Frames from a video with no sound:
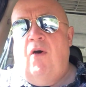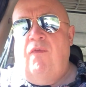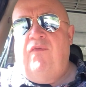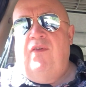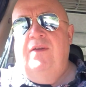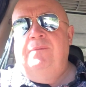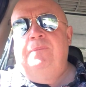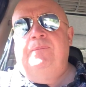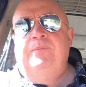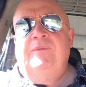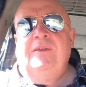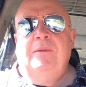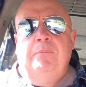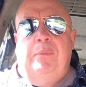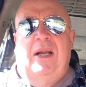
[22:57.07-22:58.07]
off and
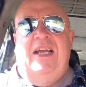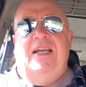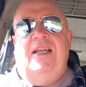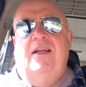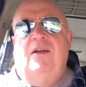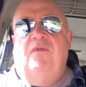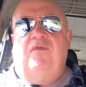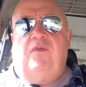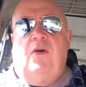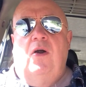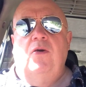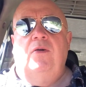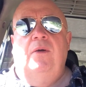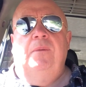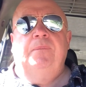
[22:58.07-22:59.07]
bleeding her
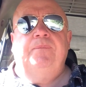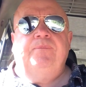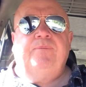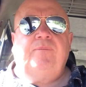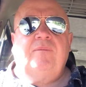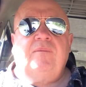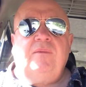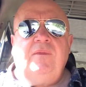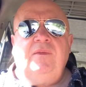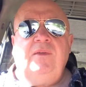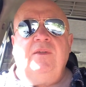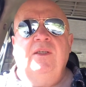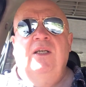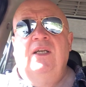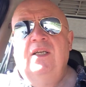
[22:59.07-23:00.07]
through,
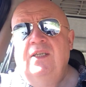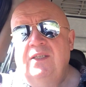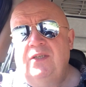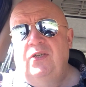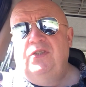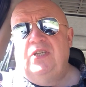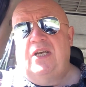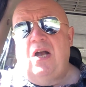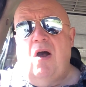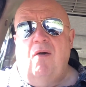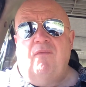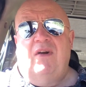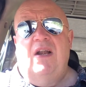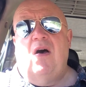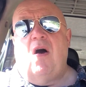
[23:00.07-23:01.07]
because you
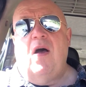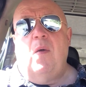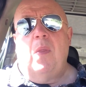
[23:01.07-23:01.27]
can't rely